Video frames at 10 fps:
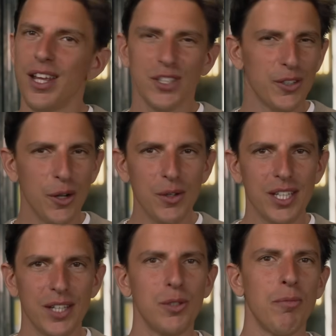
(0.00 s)
So don't
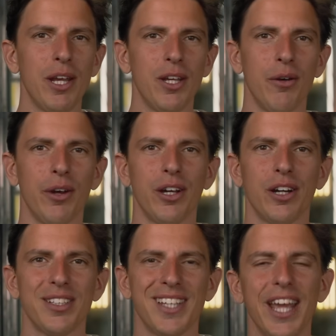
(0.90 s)
set too many
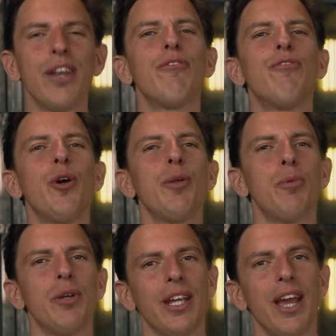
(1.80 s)
OKRs and avoid
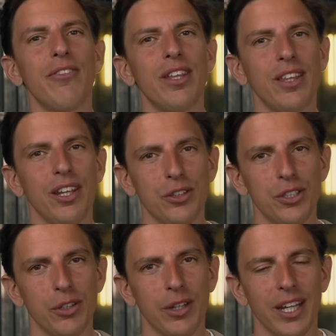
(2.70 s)
putting everything you're
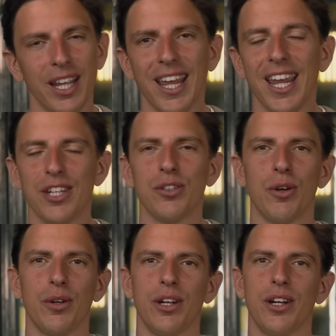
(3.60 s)
doing in
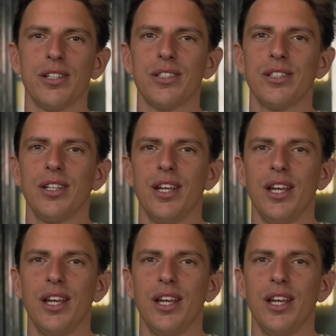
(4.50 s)
your OKRs.